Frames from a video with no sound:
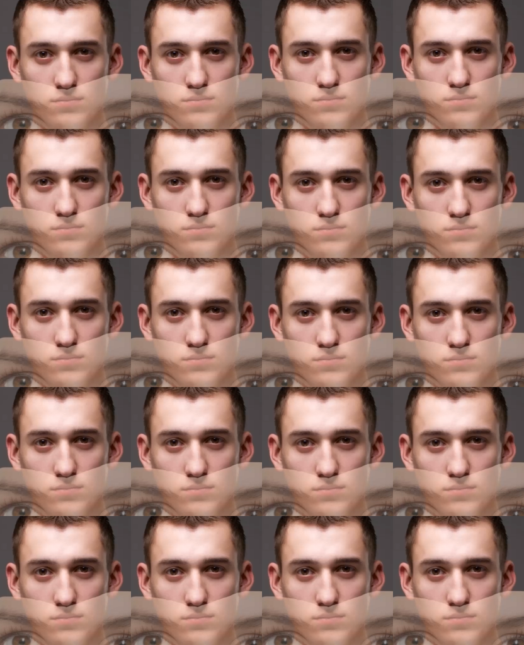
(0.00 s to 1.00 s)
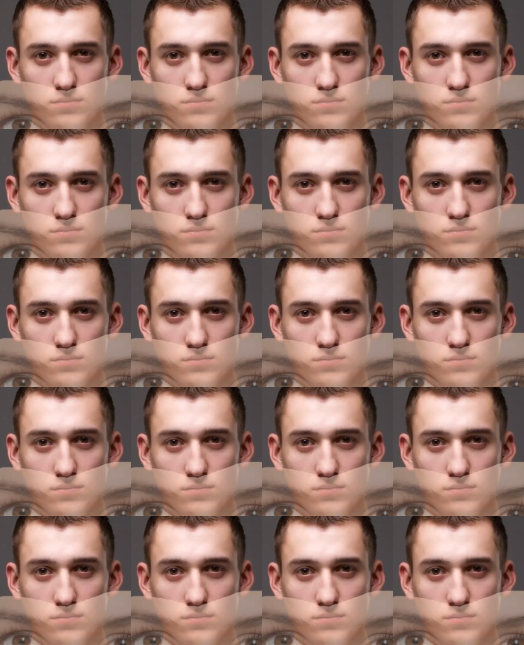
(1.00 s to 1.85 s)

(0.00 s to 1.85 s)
Nothing is said.